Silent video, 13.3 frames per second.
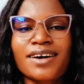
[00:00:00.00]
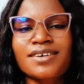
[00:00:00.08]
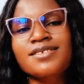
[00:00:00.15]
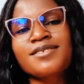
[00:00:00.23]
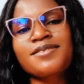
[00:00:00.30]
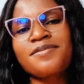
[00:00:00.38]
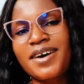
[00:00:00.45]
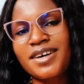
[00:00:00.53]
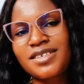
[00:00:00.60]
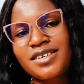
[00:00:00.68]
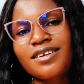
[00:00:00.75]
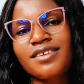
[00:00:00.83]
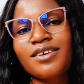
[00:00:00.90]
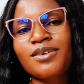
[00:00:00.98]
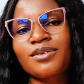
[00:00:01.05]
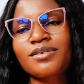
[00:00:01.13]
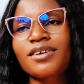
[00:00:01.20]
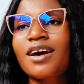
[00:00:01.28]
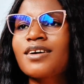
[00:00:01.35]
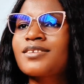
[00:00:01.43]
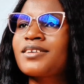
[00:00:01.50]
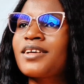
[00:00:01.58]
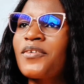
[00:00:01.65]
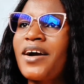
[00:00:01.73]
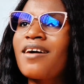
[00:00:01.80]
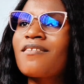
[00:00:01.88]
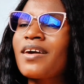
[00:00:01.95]
back to my channel.
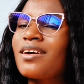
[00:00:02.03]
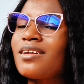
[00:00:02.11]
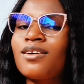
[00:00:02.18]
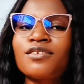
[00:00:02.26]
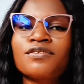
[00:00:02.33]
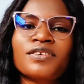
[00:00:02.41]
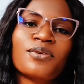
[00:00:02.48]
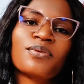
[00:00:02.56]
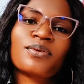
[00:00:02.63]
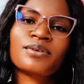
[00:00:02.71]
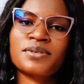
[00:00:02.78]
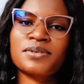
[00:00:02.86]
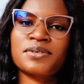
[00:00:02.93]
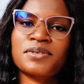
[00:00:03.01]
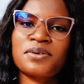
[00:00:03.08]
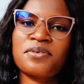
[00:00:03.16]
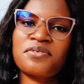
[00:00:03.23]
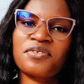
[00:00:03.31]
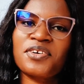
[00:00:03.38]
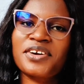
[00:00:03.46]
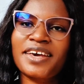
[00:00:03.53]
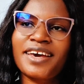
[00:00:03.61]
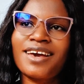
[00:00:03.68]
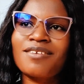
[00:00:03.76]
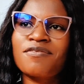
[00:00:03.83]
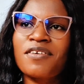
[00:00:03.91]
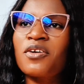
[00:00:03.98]
Today we have a lovely one to solve,
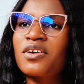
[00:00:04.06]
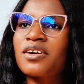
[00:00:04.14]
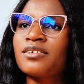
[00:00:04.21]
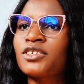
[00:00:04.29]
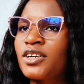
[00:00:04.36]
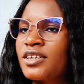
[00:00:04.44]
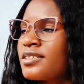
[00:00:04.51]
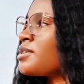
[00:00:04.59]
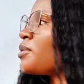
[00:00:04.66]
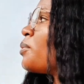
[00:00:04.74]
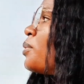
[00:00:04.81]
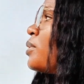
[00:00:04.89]
okay? Very interesting